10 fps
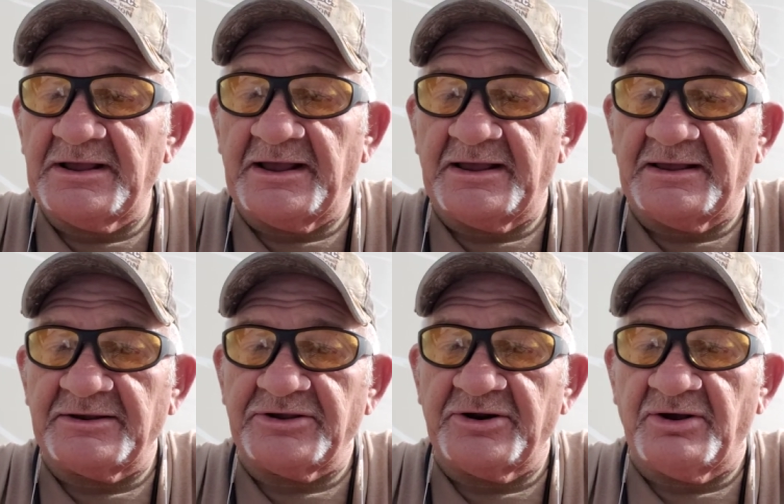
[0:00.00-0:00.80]
Uh,
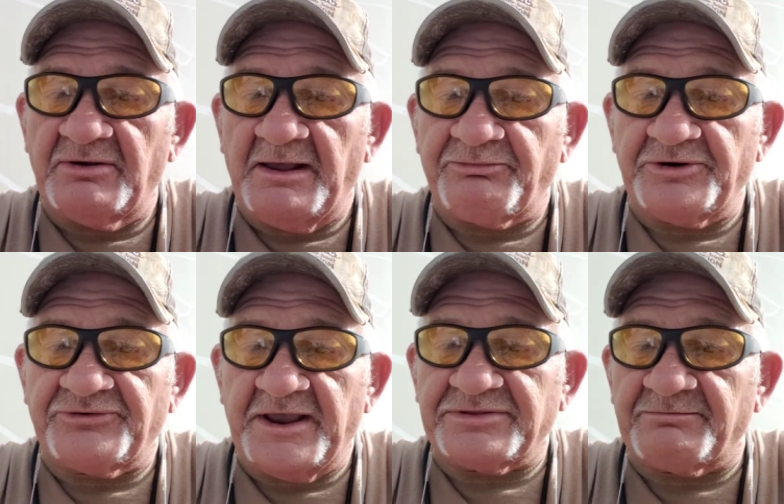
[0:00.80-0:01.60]
you know, I
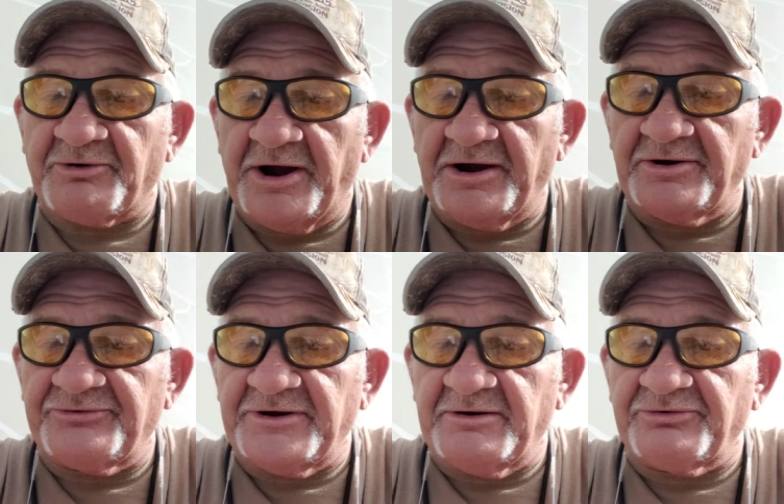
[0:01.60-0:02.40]
appreciate the prayers
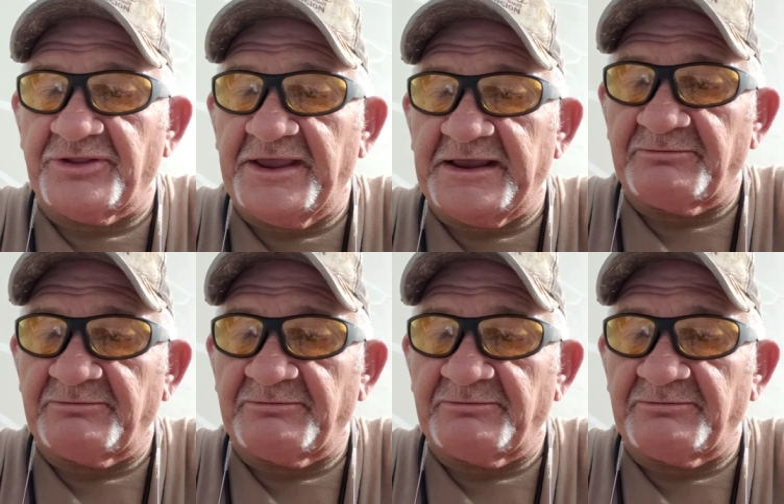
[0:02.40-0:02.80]
and everything.